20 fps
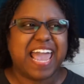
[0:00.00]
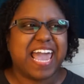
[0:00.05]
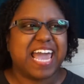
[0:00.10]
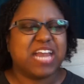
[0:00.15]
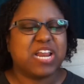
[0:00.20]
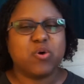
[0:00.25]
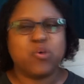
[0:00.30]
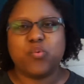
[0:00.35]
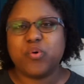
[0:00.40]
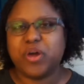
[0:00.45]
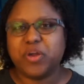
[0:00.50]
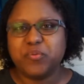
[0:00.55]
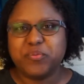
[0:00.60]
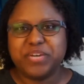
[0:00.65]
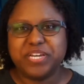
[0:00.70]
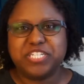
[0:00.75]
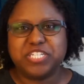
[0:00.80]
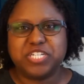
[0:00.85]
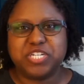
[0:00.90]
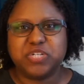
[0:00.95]
And
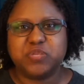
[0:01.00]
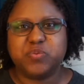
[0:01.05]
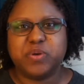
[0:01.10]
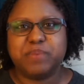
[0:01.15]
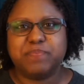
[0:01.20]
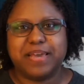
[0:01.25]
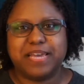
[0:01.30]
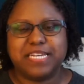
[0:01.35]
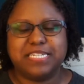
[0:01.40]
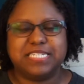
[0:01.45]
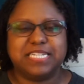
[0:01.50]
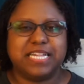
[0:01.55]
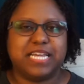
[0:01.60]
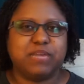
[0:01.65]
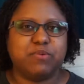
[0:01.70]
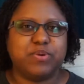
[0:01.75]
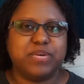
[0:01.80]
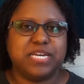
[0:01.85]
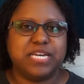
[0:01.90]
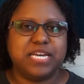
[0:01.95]
what we do, we
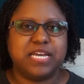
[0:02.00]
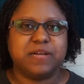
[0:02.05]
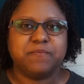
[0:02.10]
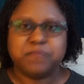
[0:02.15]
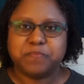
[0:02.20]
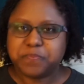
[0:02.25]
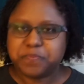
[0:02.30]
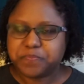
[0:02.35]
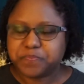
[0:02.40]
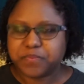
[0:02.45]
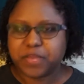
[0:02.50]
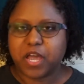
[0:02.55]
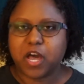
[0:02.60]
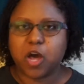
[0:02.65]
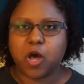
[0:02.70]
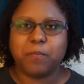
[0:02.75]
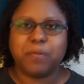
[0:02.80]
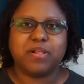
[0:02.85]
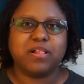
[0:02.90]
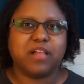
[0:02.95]

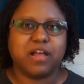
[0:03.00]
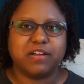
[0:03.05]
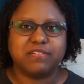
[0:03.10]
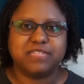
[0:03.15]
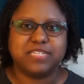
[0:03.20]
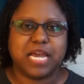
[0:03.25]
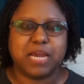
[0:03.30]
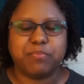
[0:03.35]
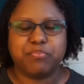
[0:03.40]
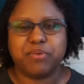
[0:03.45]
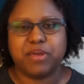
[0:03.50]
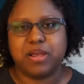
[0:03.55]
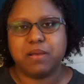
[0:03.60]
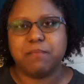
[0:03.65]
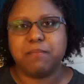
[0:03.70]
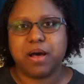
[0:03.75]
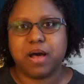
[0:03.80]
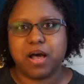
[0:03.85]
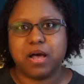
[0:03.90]
help cloth diapering